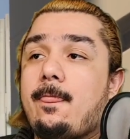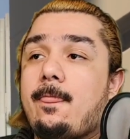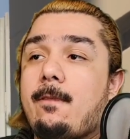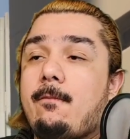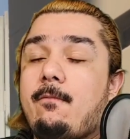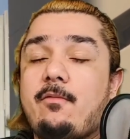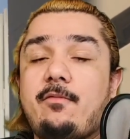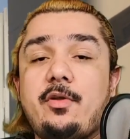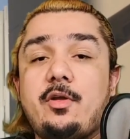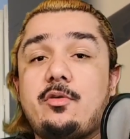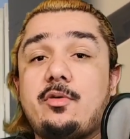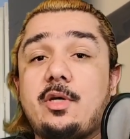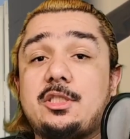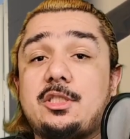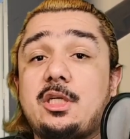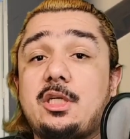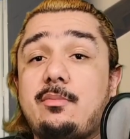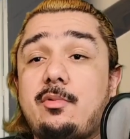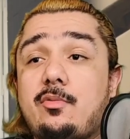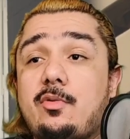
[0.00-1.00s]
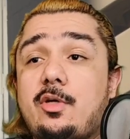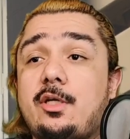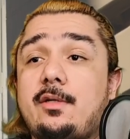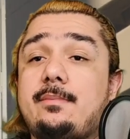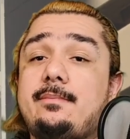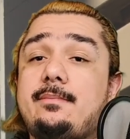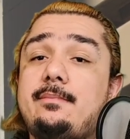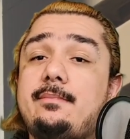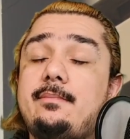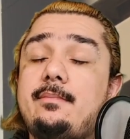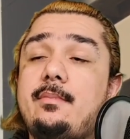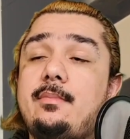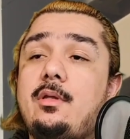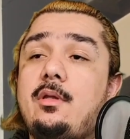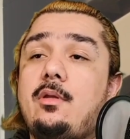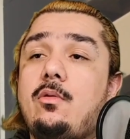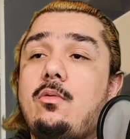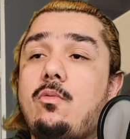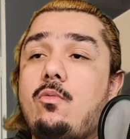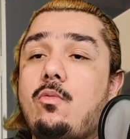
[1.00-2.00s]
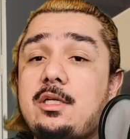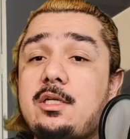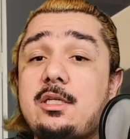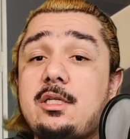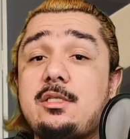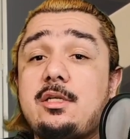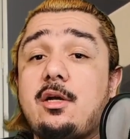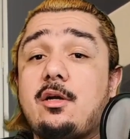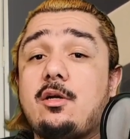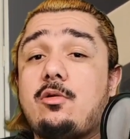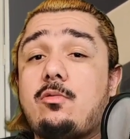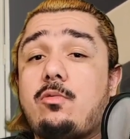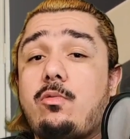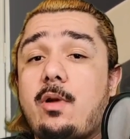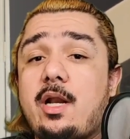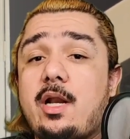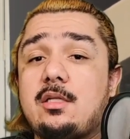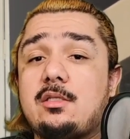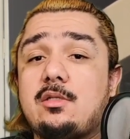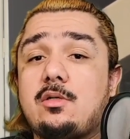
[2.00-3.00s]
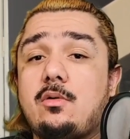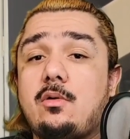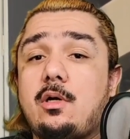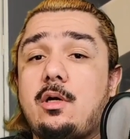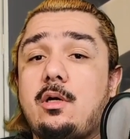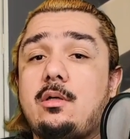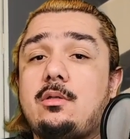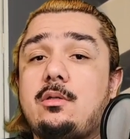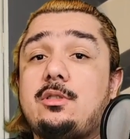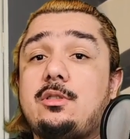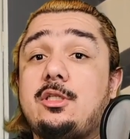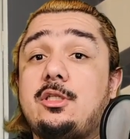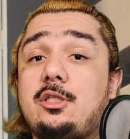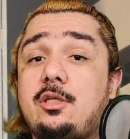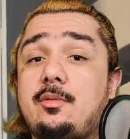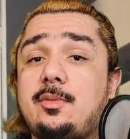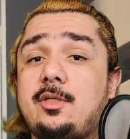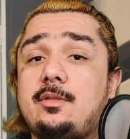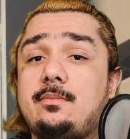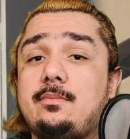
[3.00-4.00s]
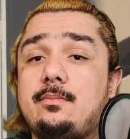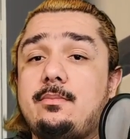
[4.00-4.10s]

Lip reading: Review question number 1. What does your credit score determine?